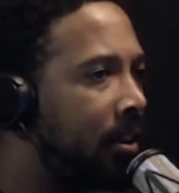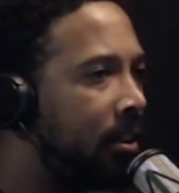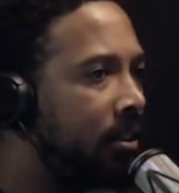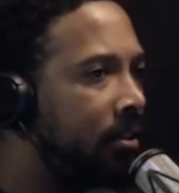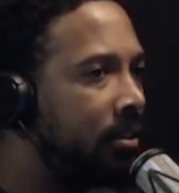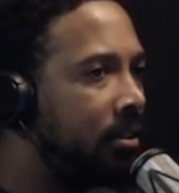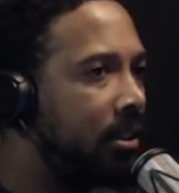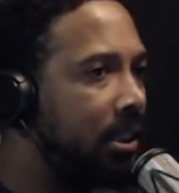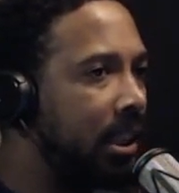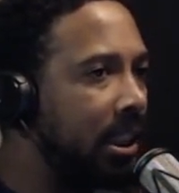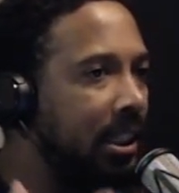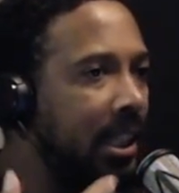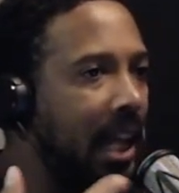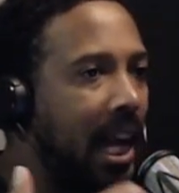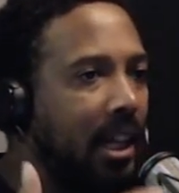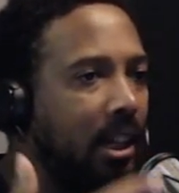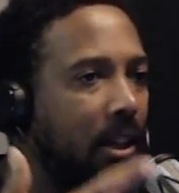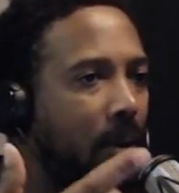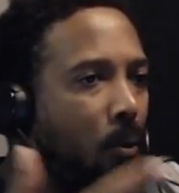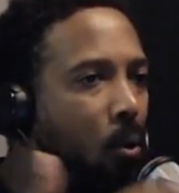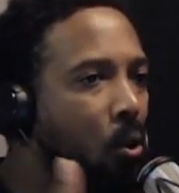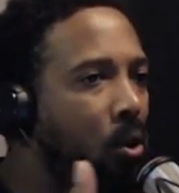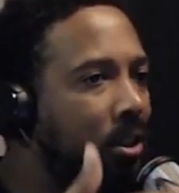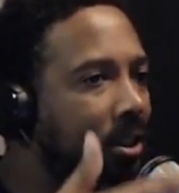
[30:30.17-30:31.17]
Just like
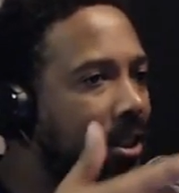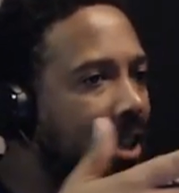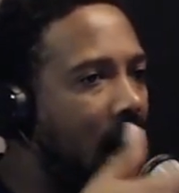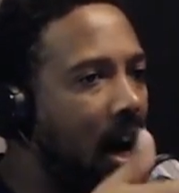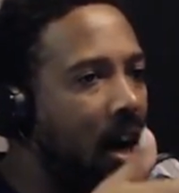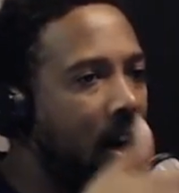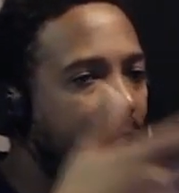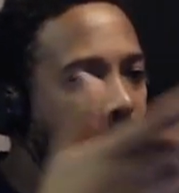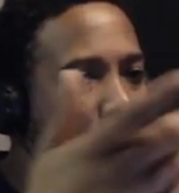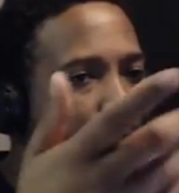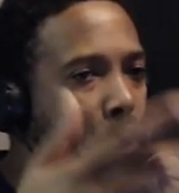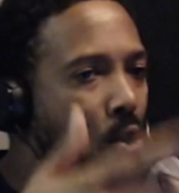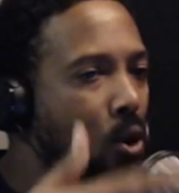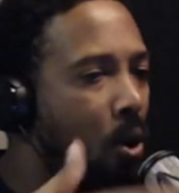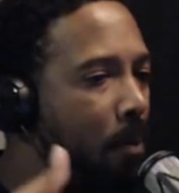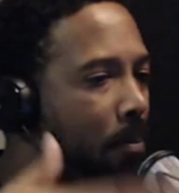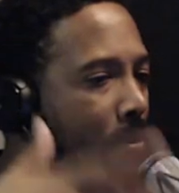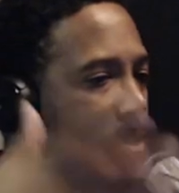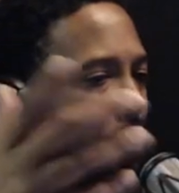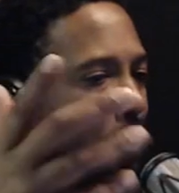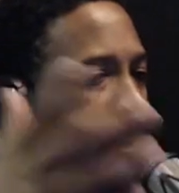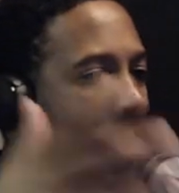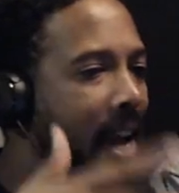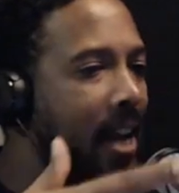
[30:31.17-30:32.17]
the Moors conquered Europe
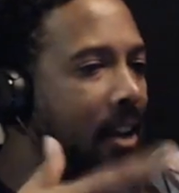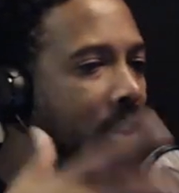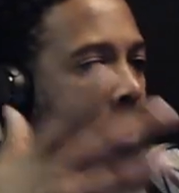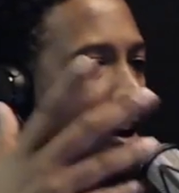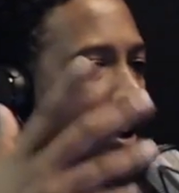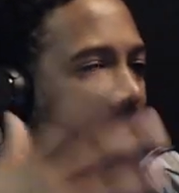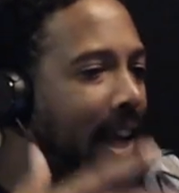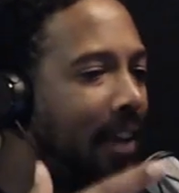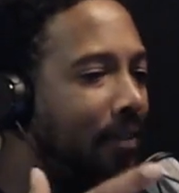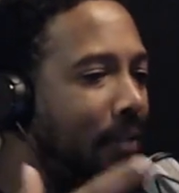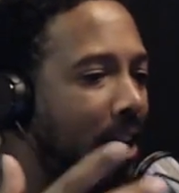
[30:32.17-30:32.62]
and Spain and all that.